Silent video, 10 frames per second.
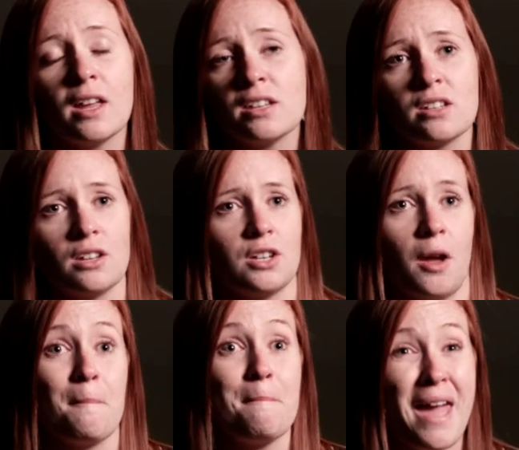there's such a
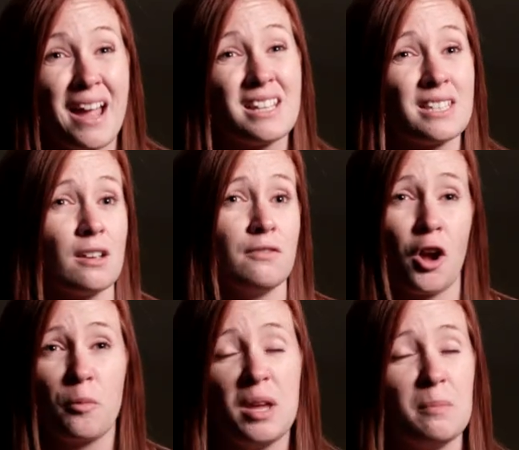mix of
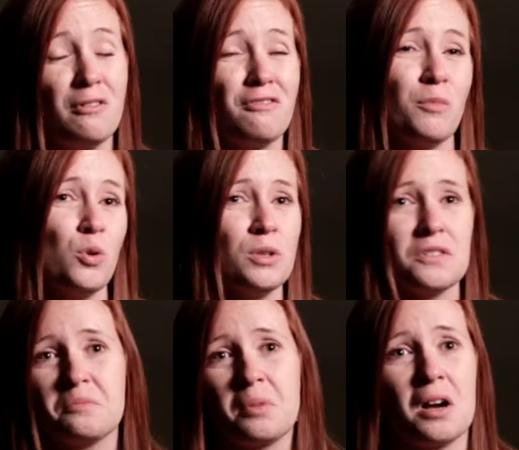young people from all
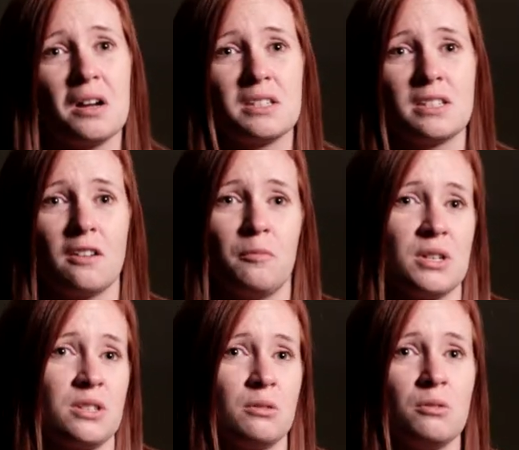different parts of
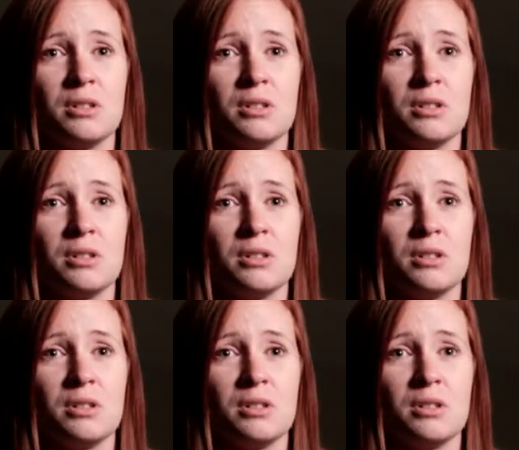Bristol, all